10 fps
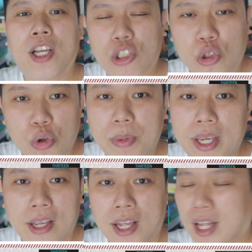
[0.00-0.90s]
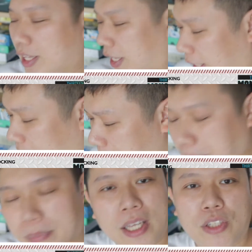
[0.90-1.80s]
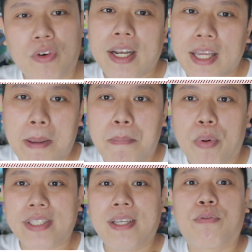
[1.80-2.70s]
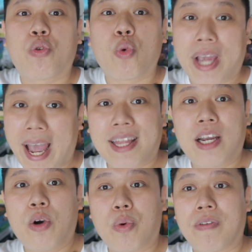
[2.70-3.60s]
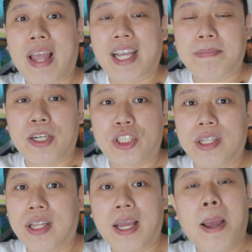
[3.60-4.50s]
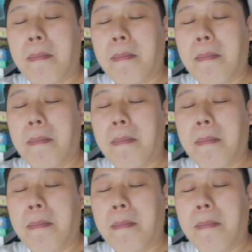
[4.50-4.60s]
So to me, the game is really impressive together with the expansion.